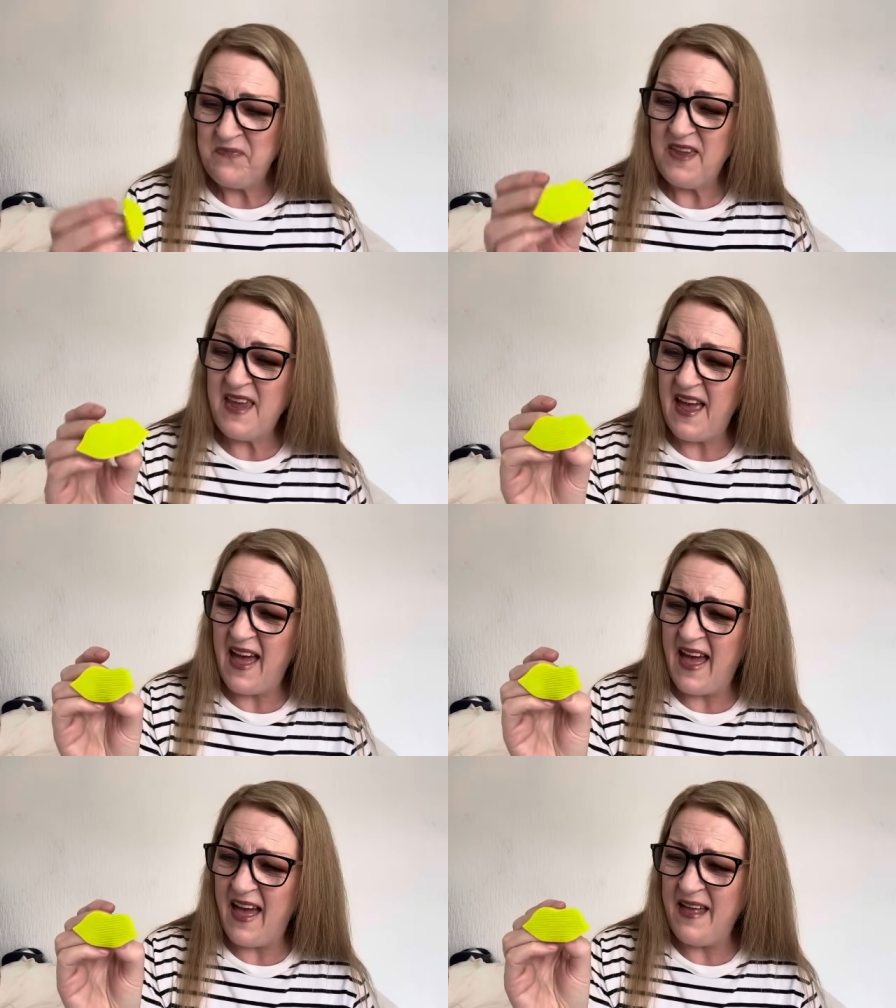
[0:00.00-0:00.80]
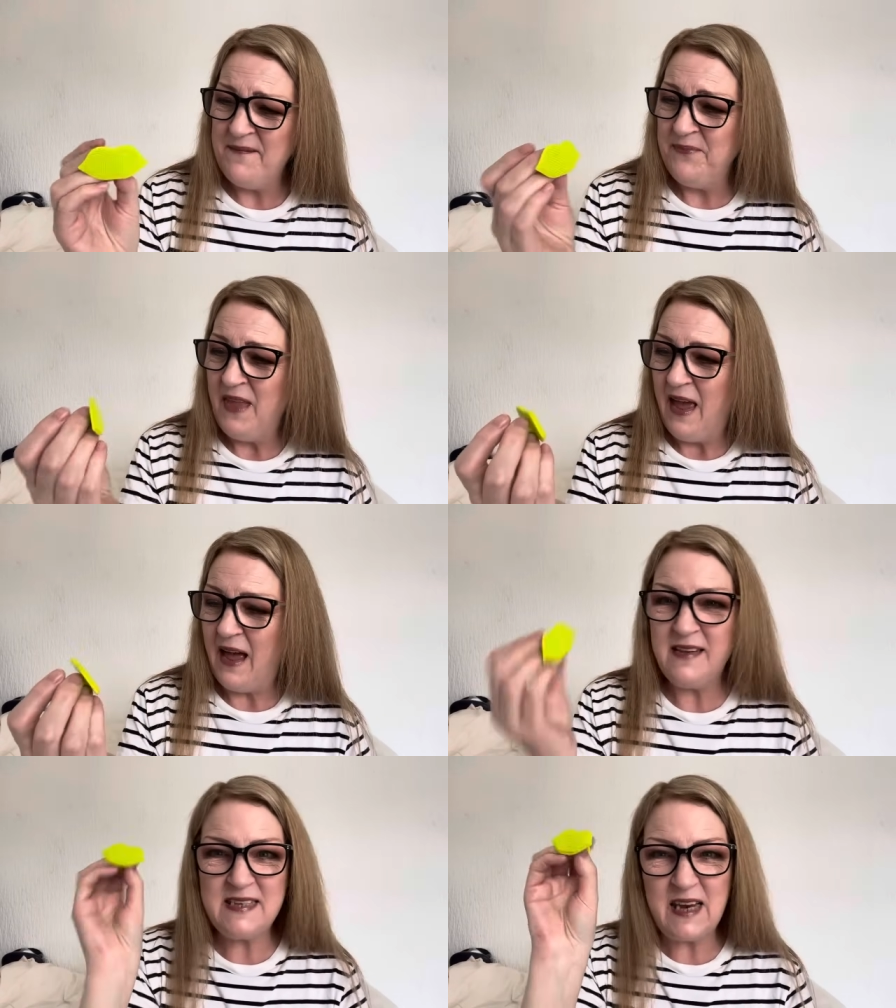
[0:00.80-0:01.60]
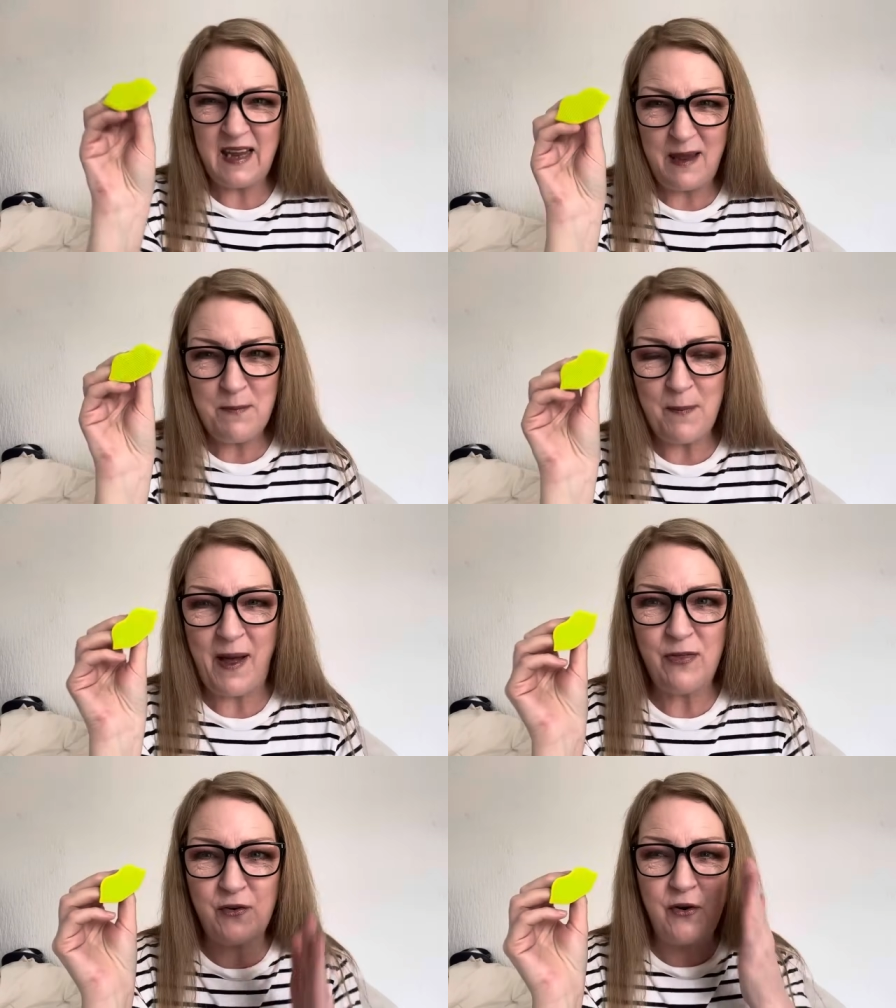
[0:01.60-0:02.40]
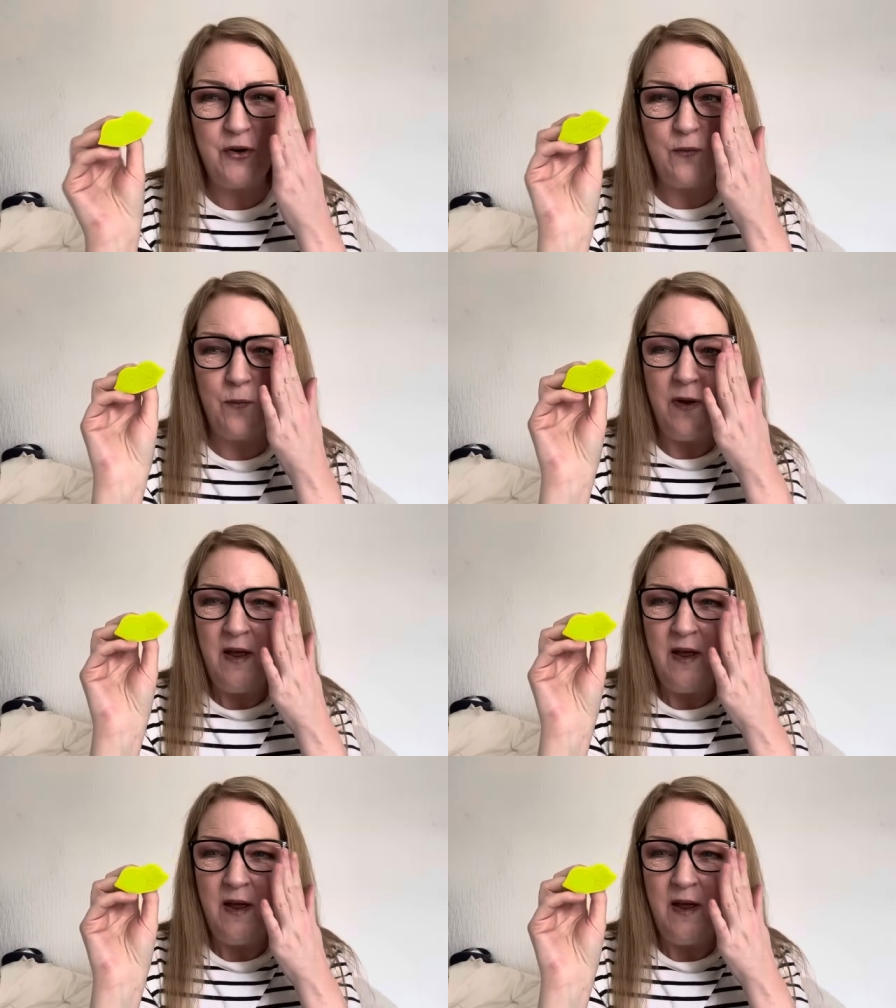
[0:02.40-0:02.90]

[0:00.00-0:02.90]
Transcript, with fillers: Yeah, I'll stick it in my bathroom.